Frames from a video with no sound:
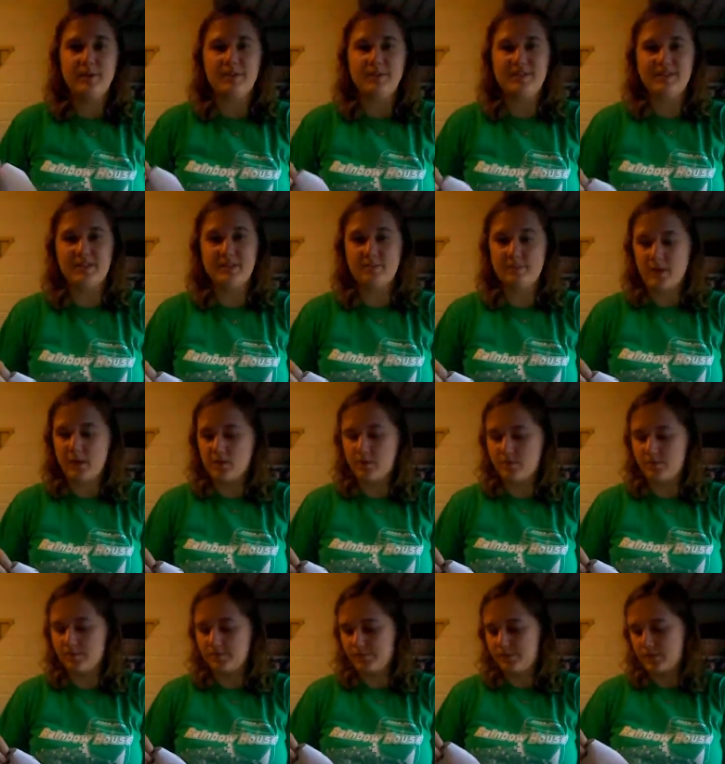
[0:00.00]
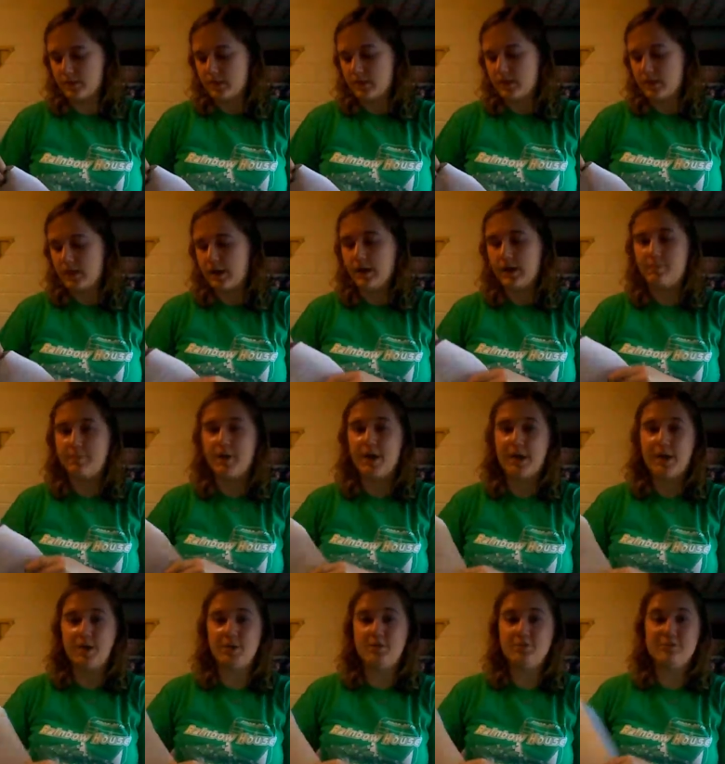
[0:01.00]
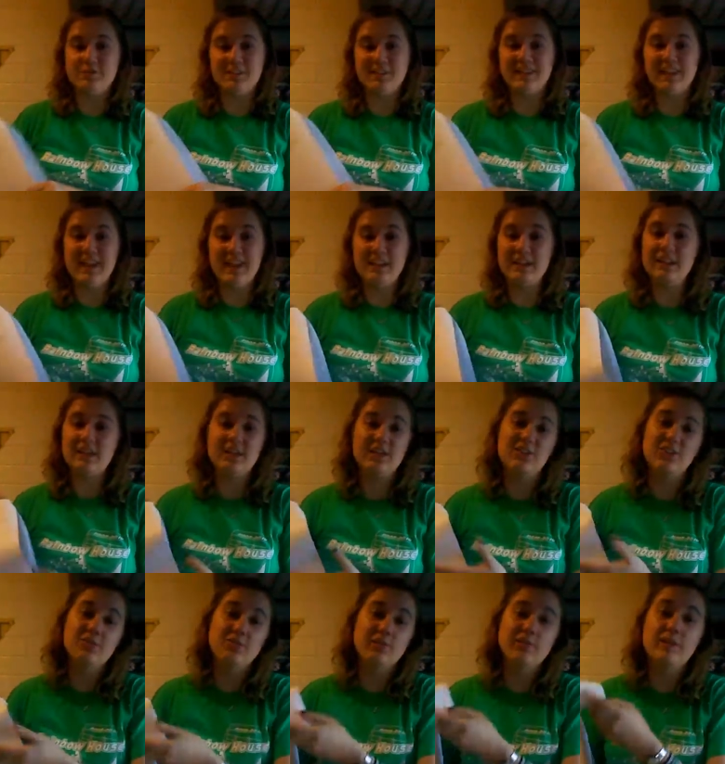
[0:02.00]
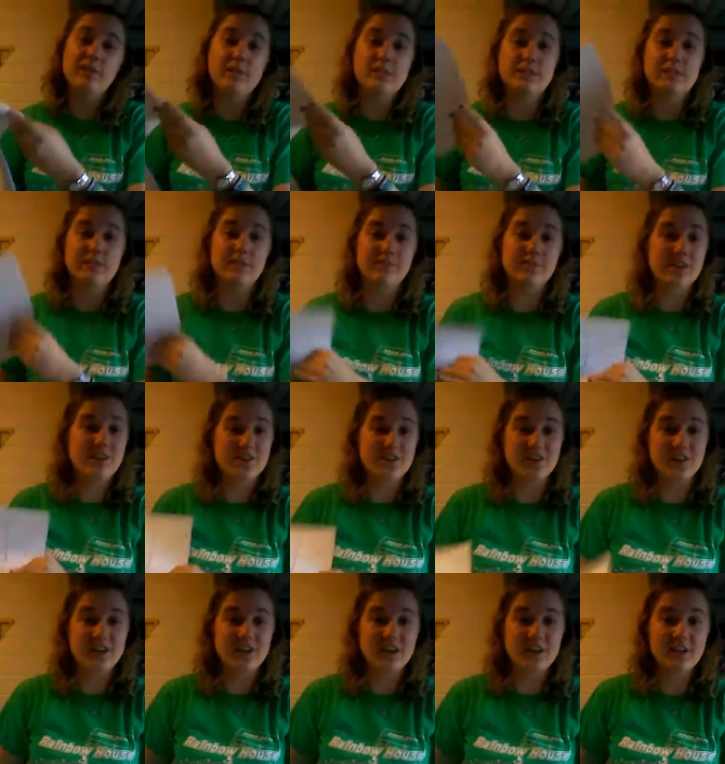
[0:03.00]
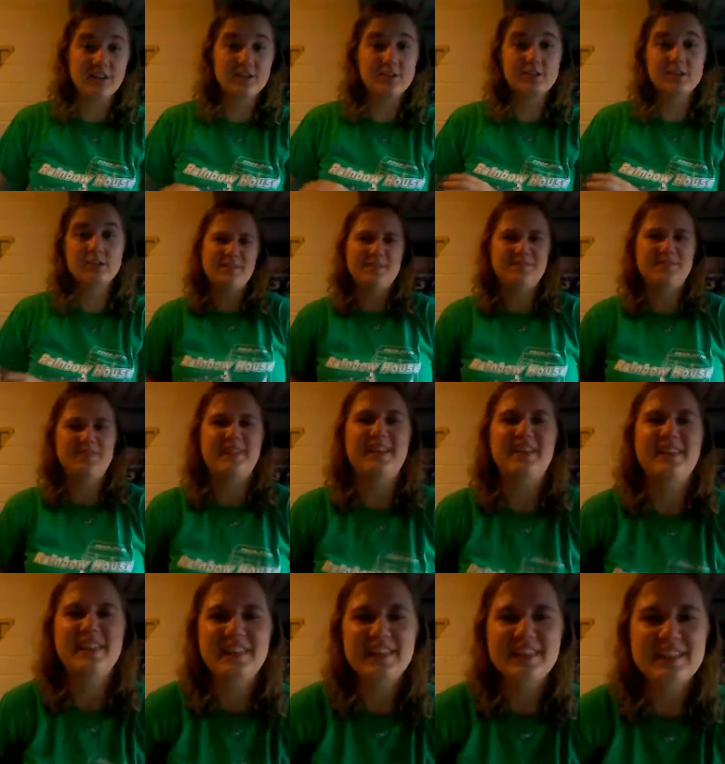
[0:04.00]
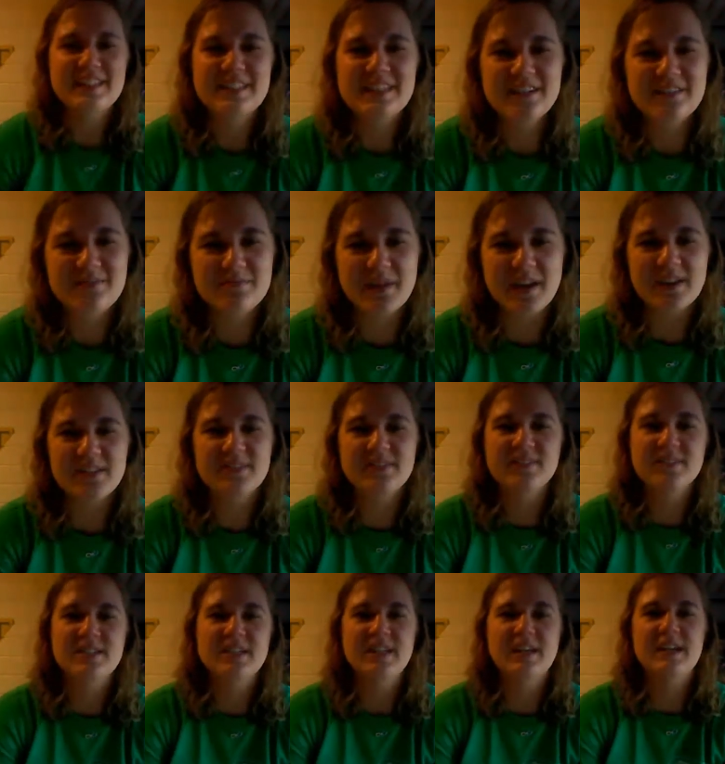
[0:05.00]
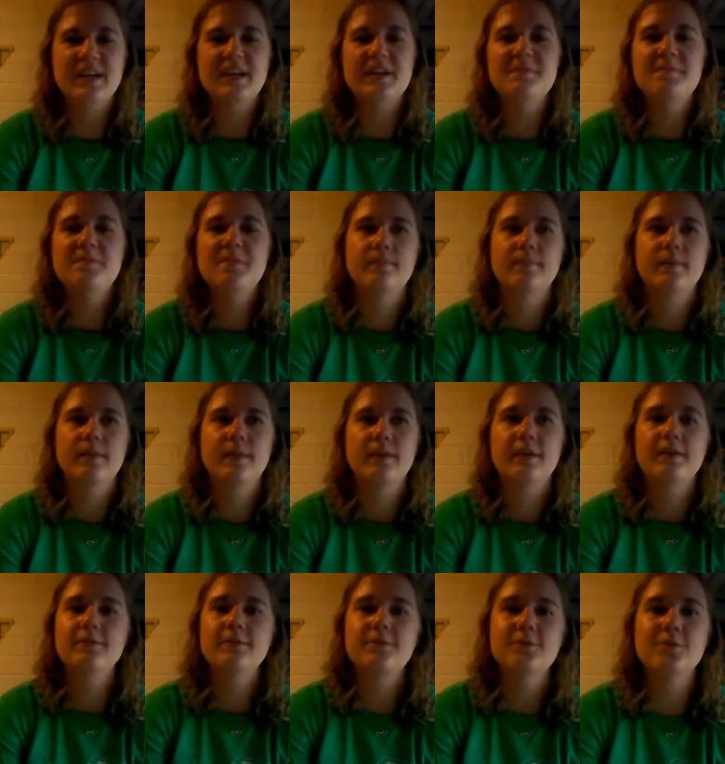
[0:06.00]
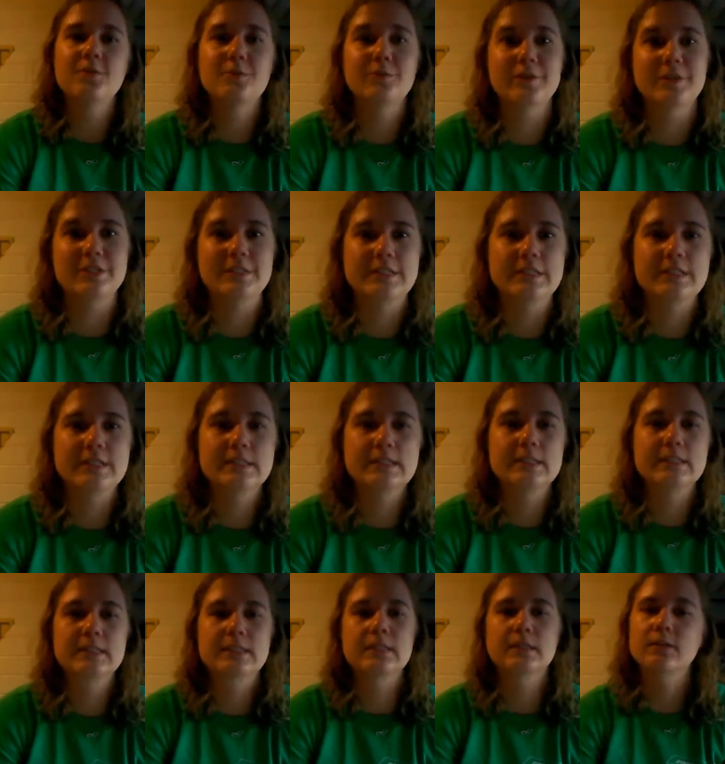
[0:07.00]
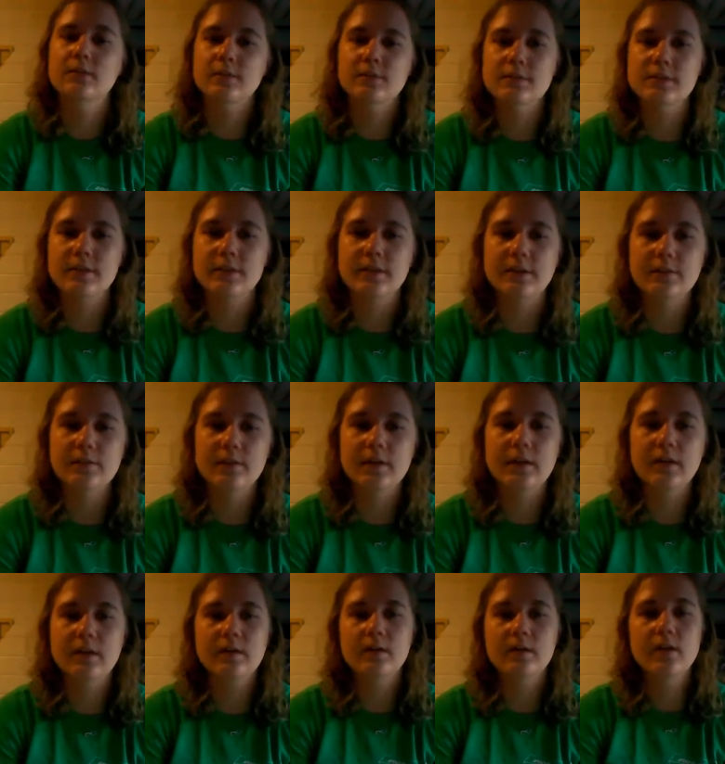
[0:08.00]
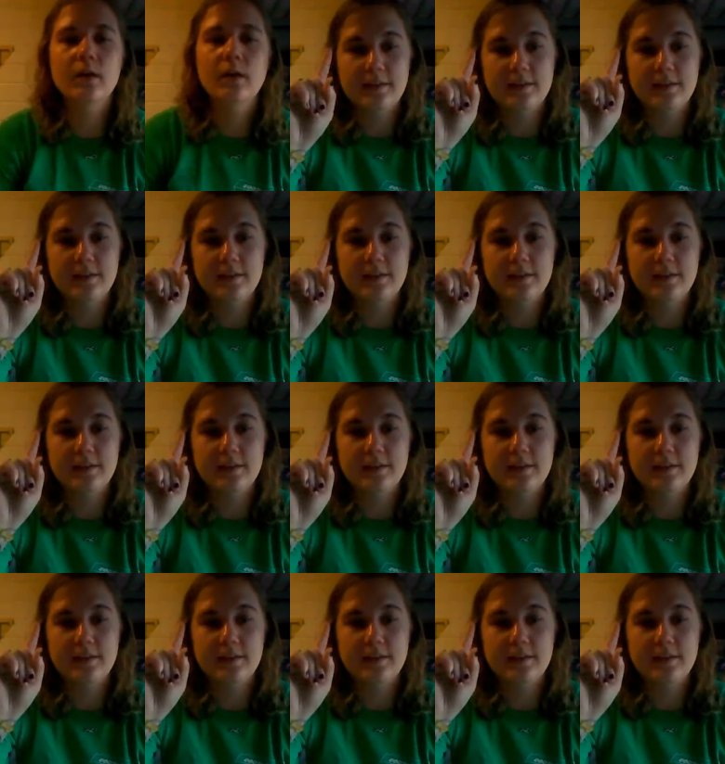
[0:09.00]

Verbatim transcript: And it's about hypotenuse leg congruence in right triangle. Um, I think that's enough math for today. I have a few questions to close out the video.